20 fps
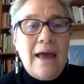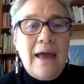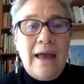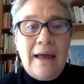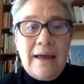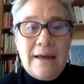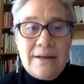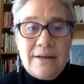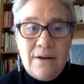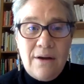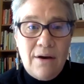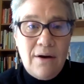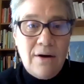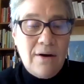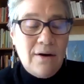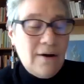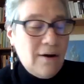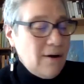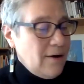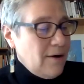and
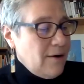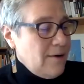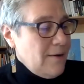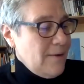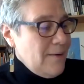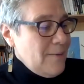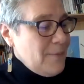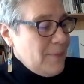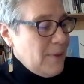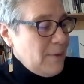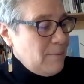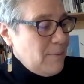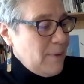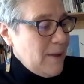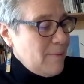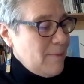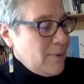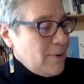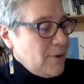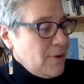are the
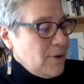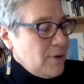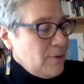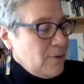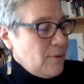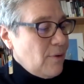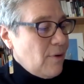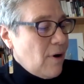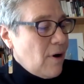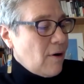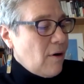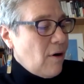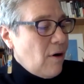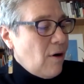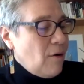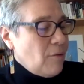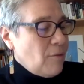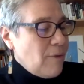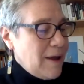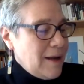people who are
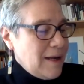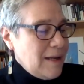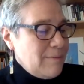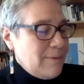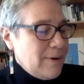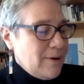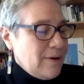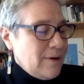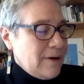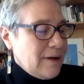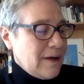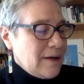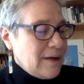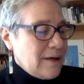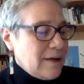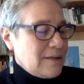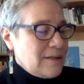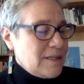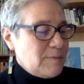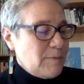already bearing
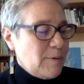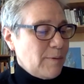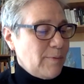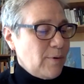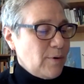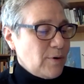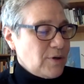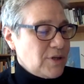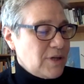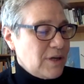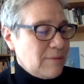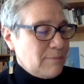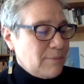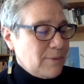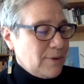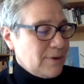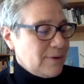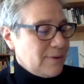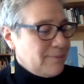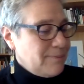a disproportionate
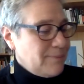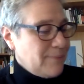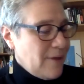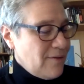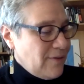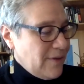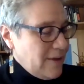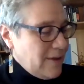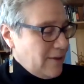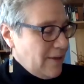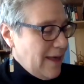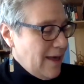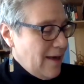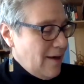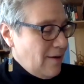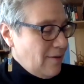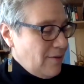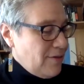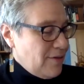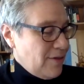burden of ill
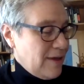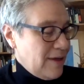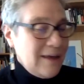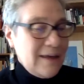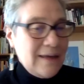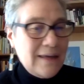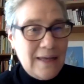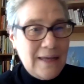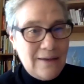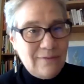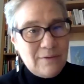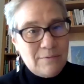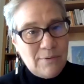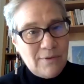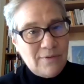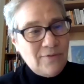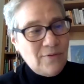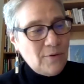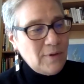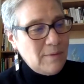health even
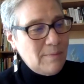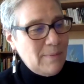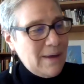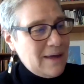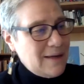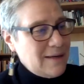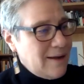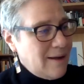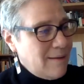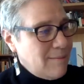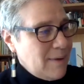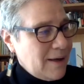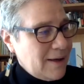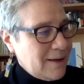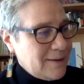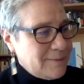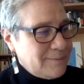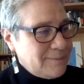before the pandemic.